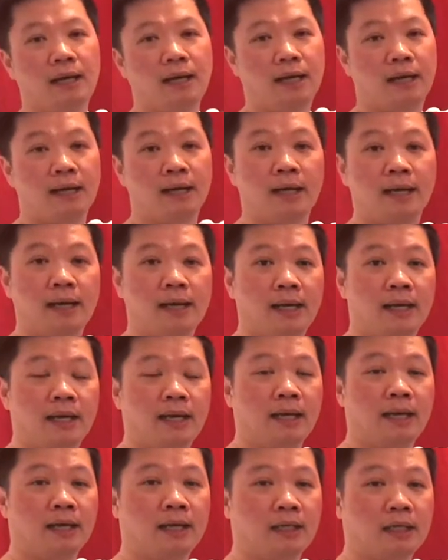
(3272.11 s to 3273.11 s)
Uh,
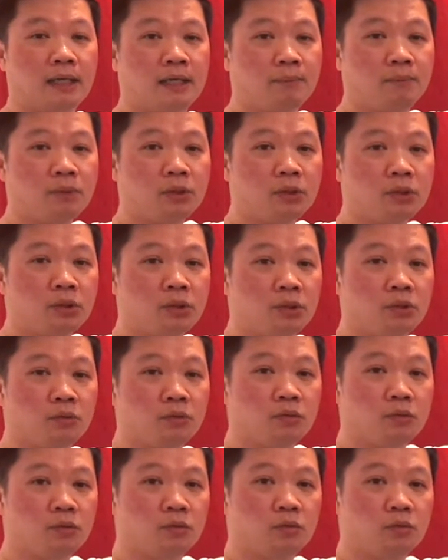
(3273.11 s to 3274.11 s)
and if
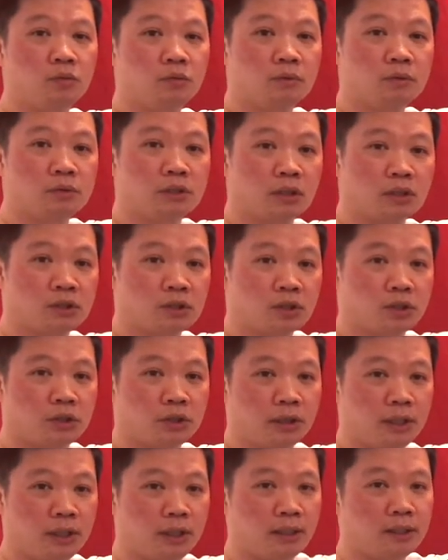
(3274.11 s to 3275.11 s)
you just
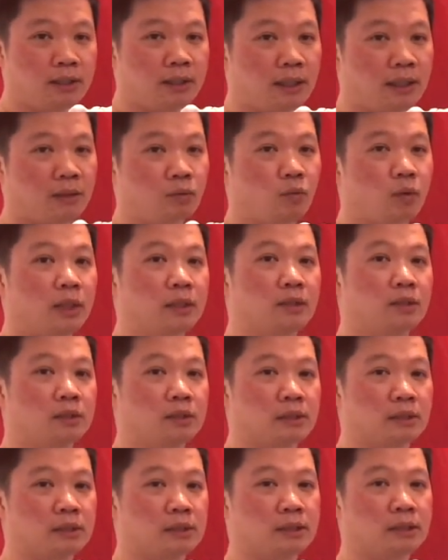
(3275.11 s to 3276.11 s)
tune in and wanted
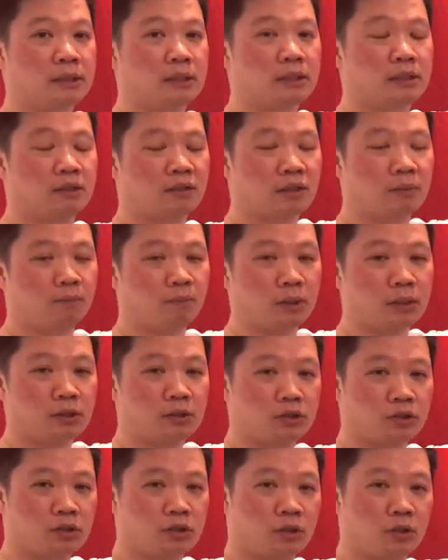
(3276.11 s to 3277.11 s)
to see the complete
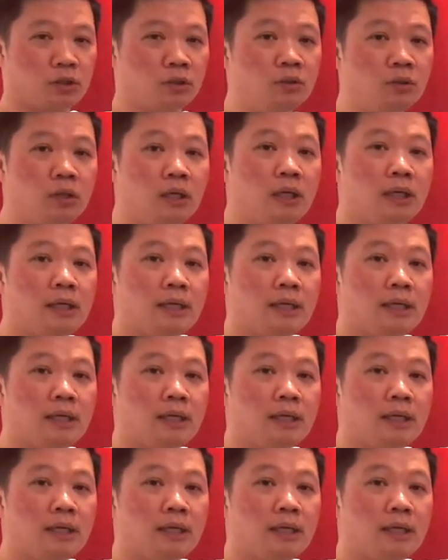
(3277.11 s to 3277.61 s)
show,